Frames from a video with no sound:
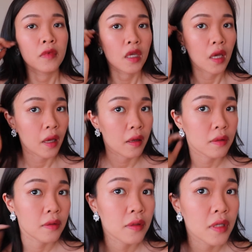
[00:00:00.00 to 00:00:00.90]
Okay,
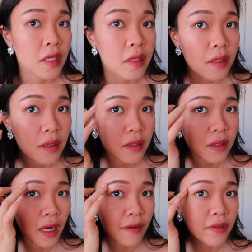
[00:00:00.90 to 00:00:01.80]
so this is
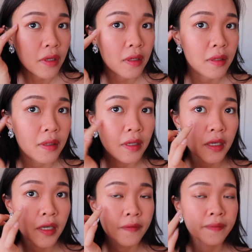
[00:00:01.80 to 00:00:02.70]
after the
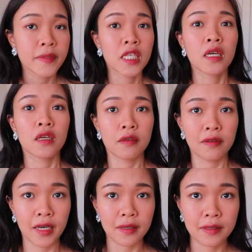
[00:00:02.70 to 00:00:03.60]
C. You
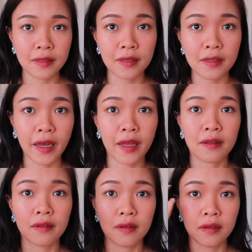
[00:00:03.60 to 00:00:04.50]
can see that
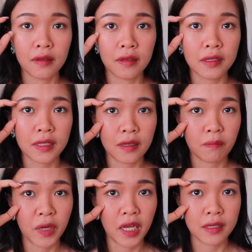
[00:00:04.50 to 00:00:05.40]
this
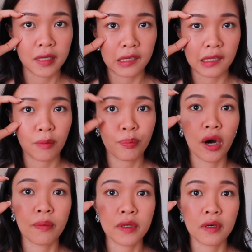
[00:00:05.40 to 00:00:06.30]
place has like
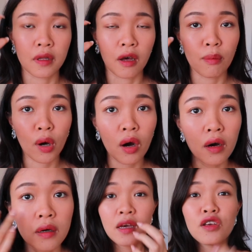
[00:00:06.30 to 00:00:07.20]
popped a lot
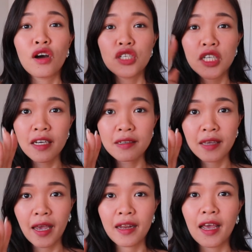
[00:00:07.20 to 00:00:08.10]
more. Your cheeks
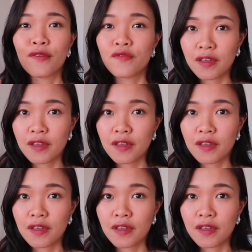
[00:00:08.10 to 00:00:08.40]
can have